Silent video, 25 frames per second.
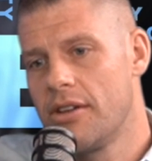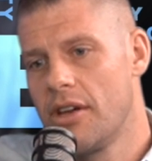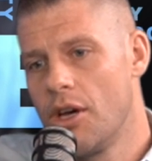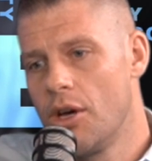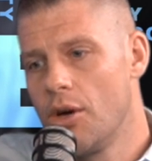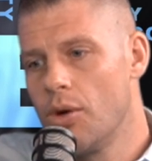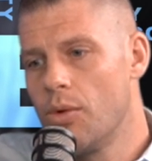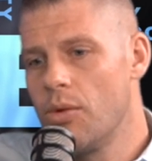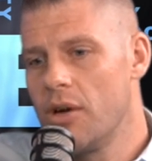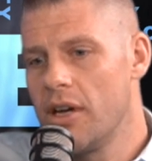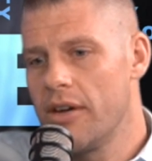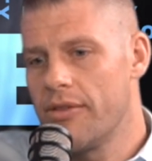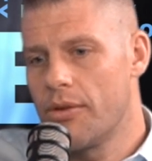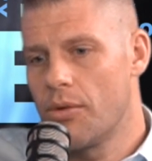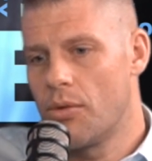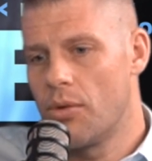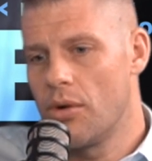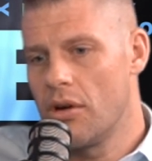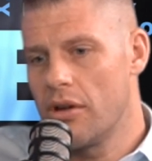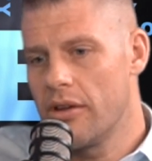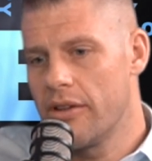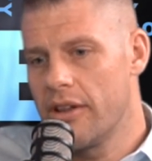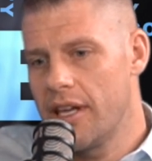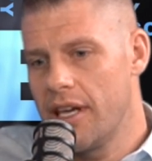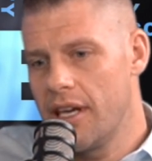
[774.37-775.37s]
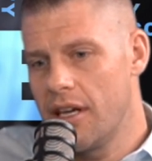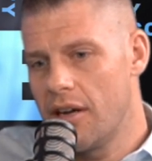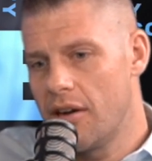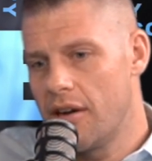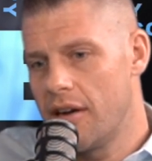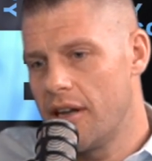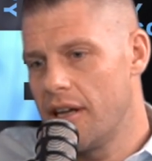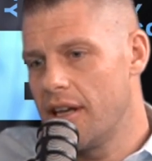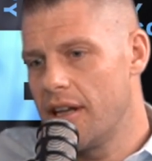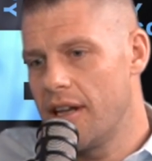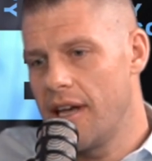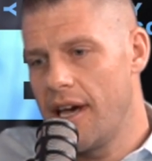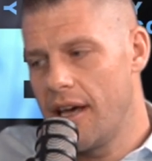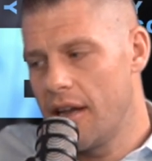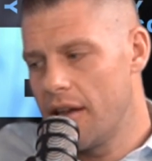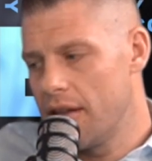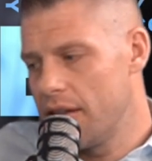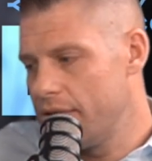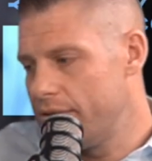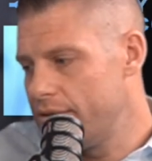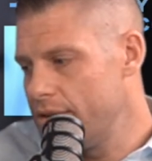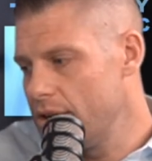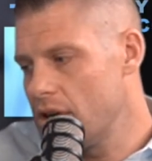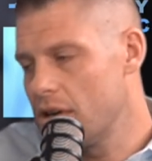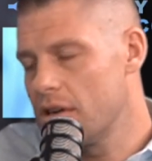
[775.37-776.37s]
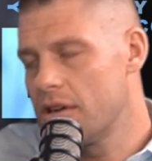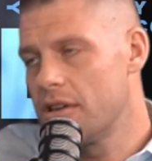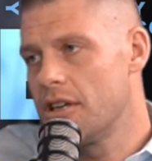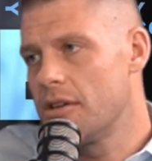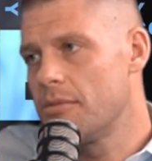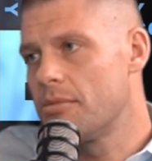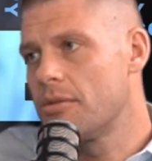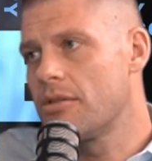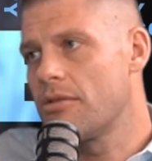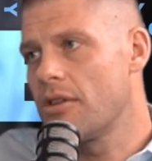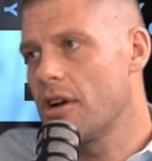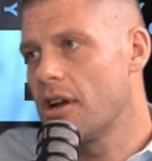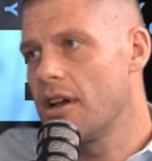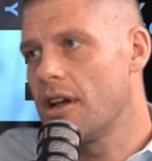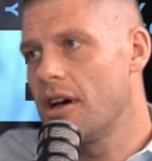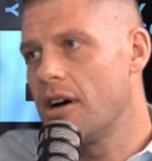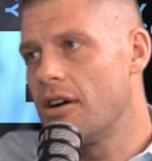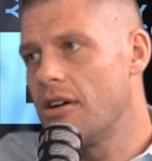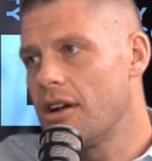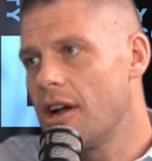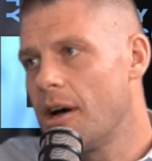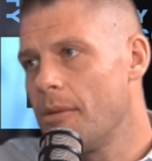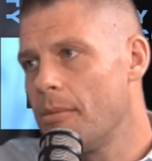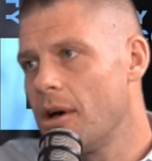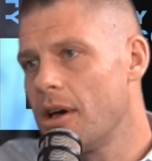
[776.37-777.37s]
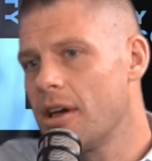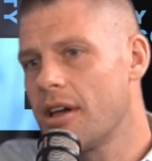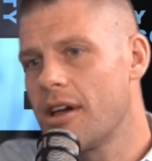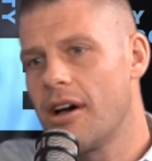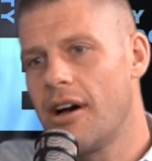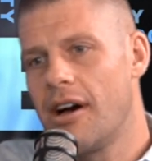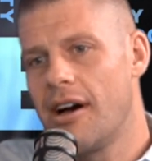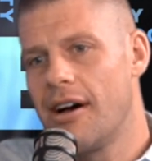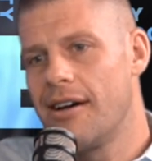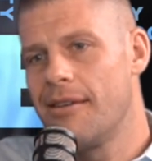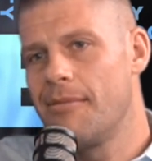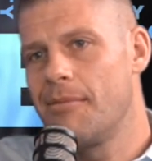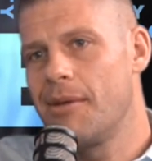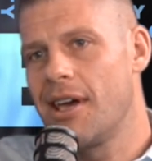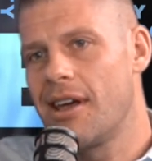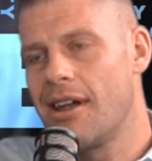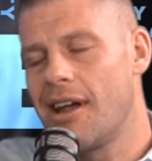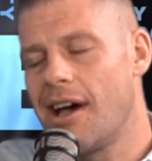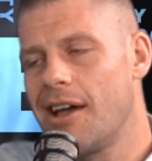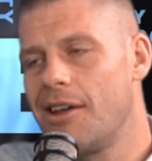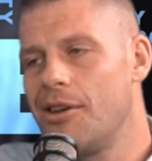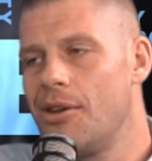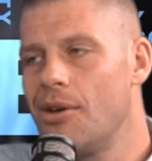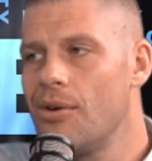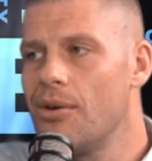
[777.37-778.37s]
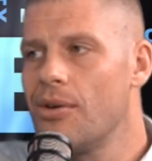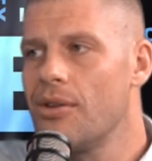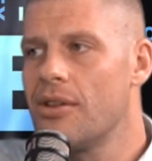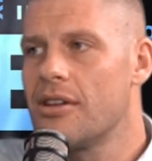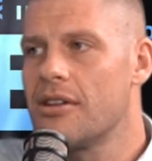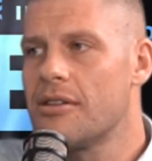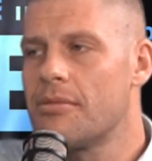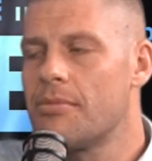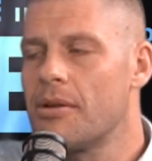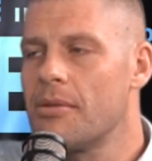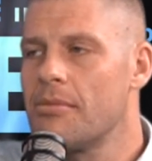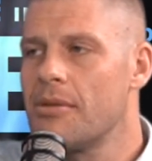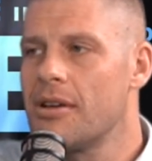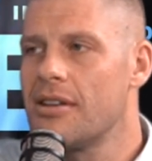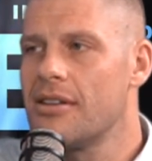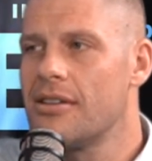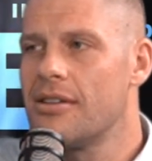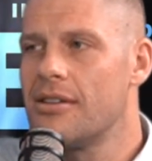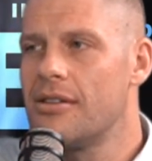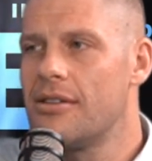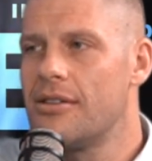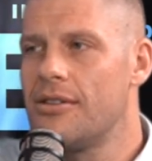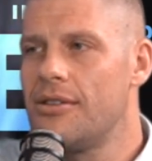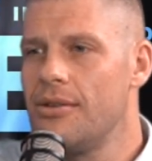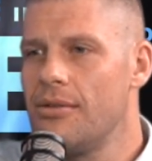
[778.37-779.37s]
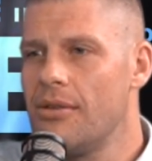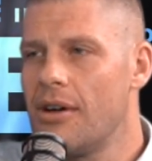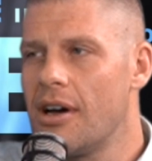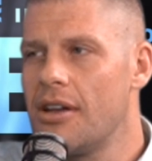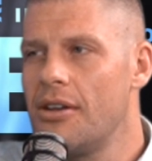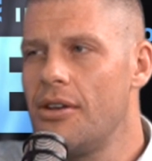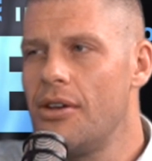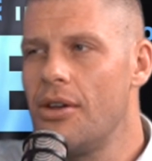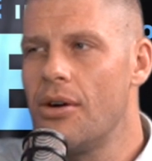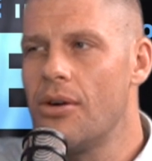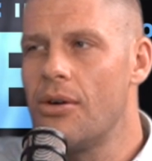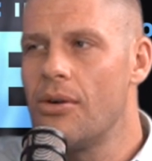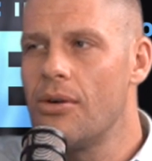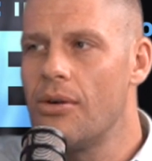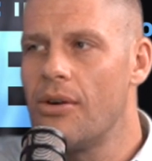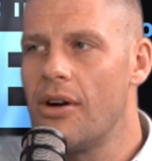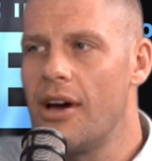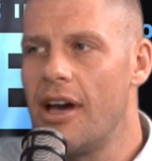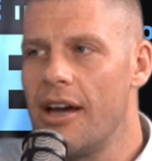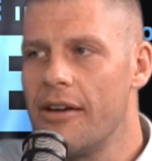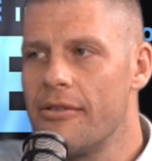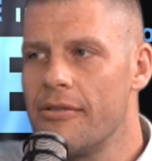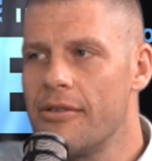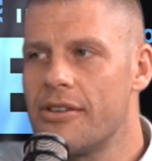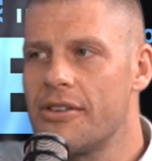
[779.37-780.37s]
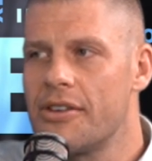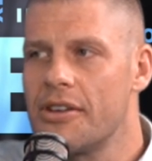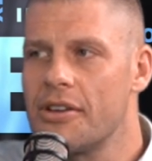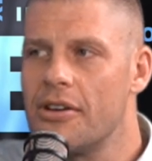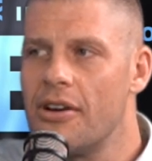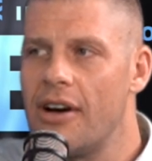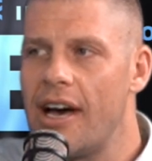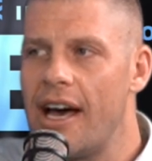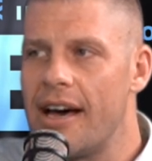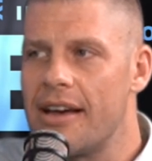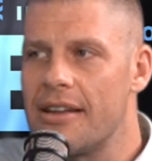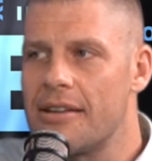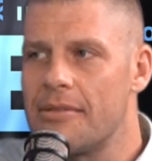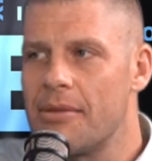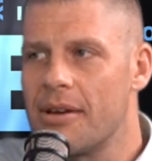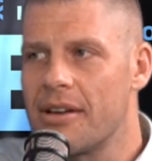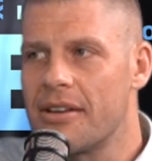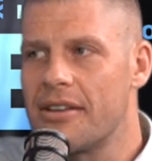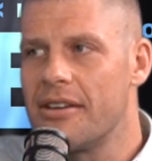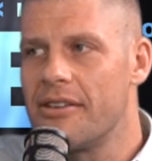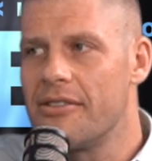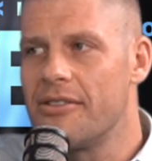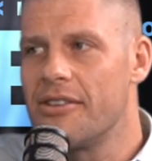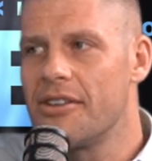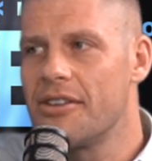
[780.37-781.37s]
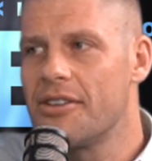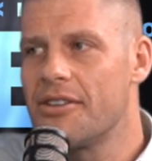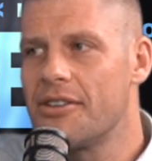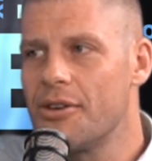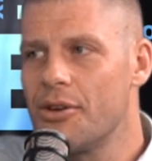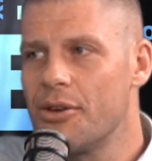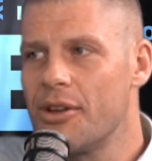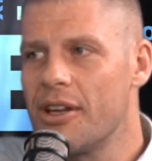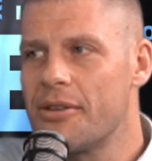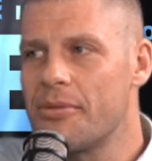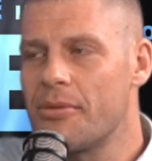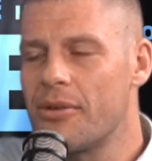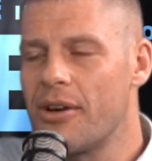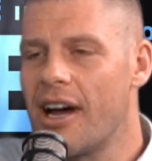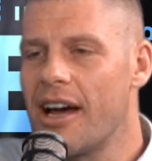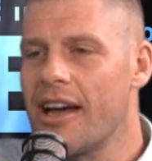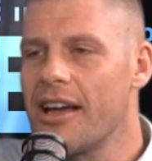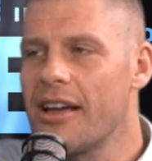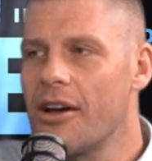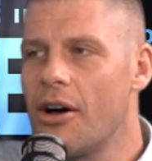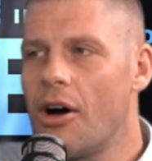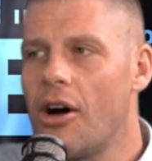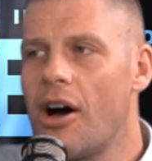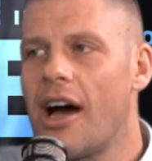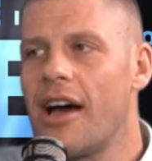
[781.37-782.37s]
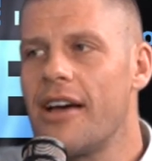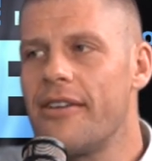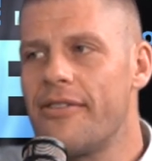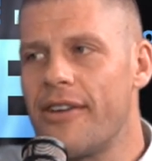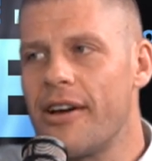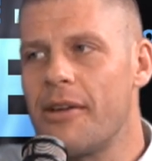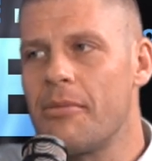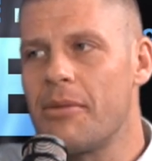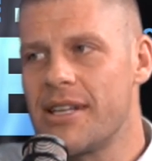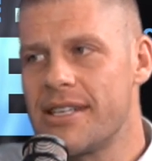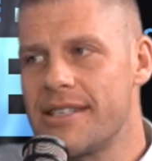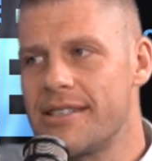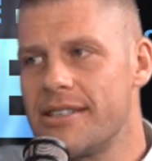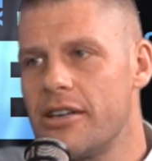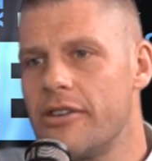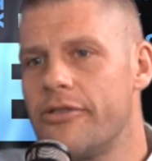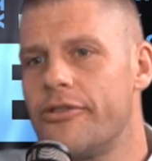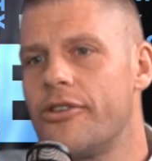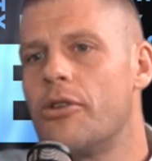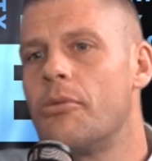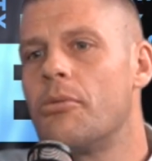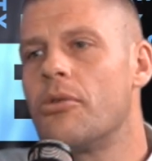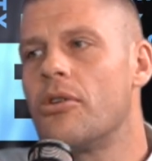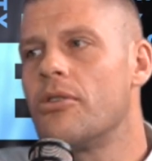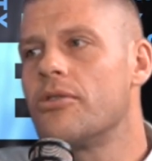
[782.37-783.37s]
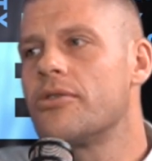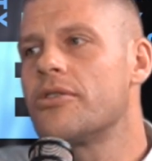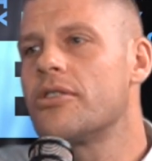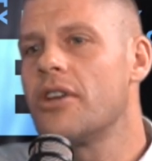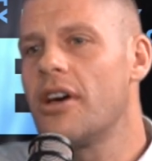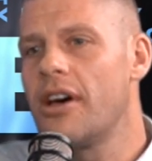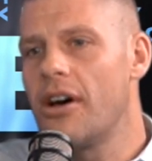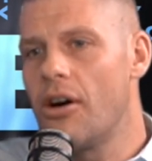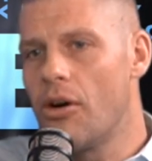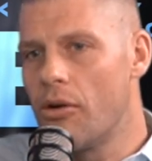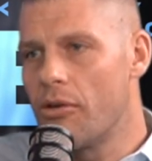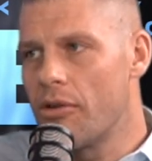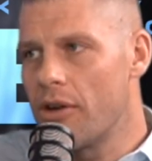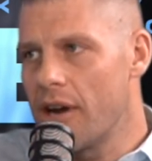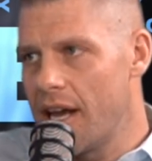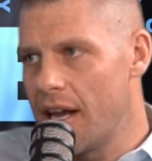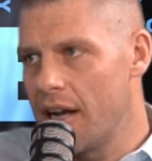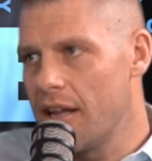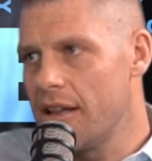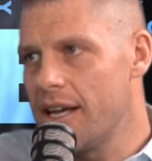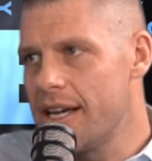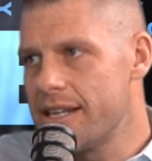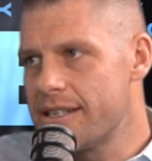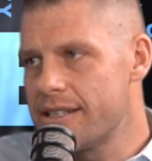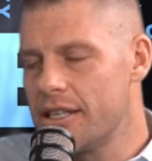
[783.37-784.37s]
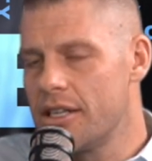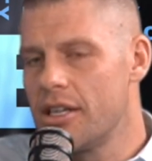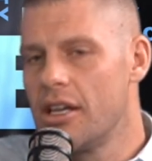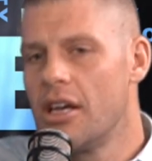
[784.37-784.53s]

we have the world of the internet at the fingertips right now. And I'm like, man, I know this, but I'm like, do I know every single aspect of it? So that's where I find myself almost overanalyzing